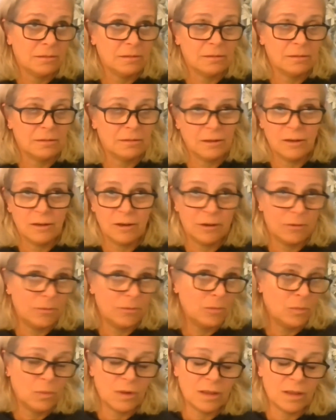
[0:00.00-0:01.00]
you know,
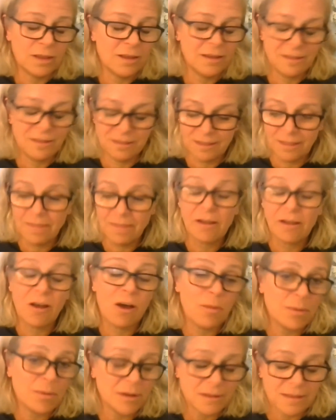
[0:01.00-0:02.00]
then
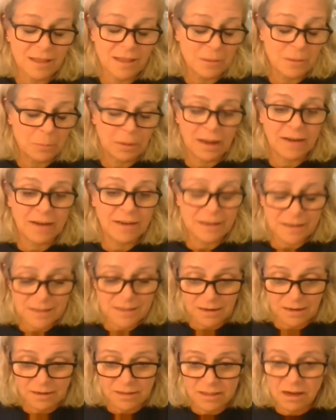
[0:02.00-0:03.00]
the planet is
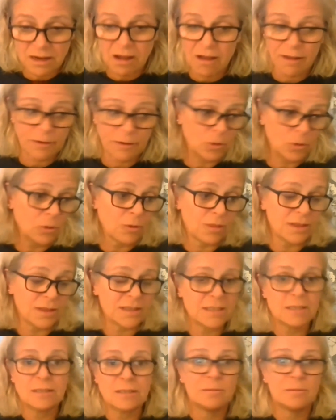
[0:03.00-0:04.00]
going to die, or
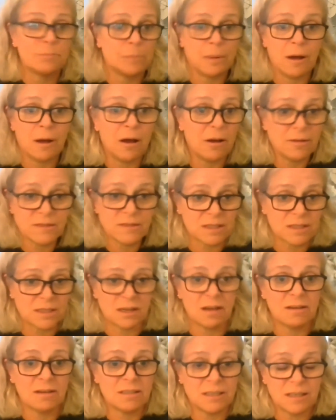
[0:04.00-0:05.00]
this part of
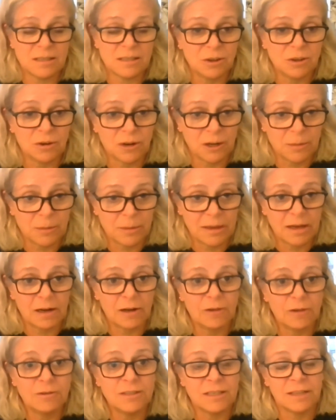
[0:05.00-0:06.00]
society is not going to be
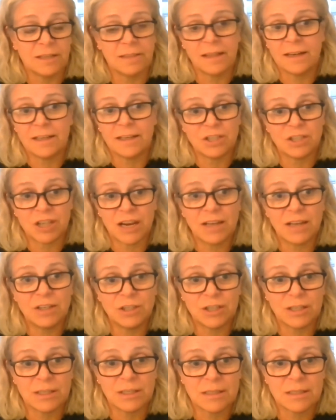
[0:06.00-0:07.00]
included, then it
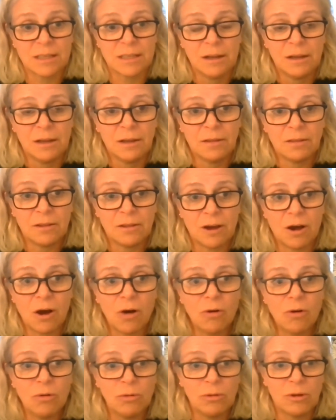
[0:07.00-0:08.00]
changes the
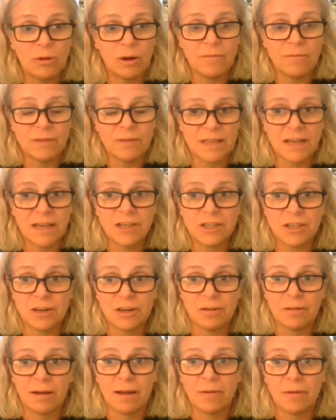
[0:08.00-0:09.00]
whole conversation
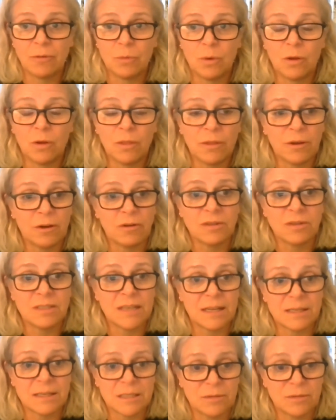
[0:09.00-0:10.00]
around what the
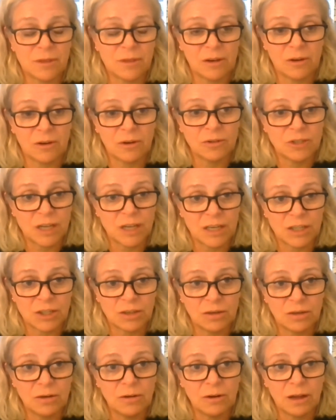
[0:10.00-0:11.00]
contents of that contract
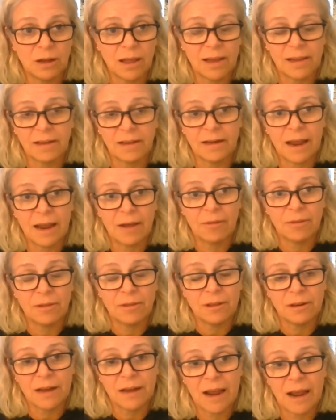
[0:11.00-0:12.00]
should look like and
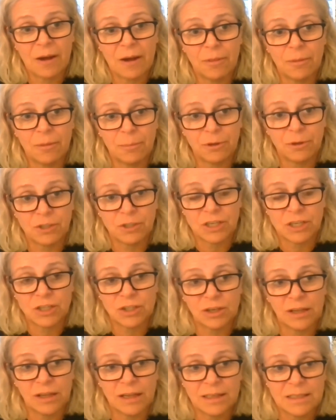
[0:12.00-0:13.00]
how the project
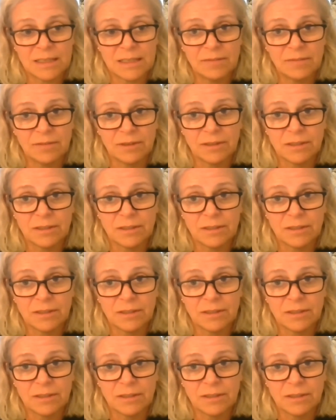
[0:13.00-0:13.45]
should get delivered.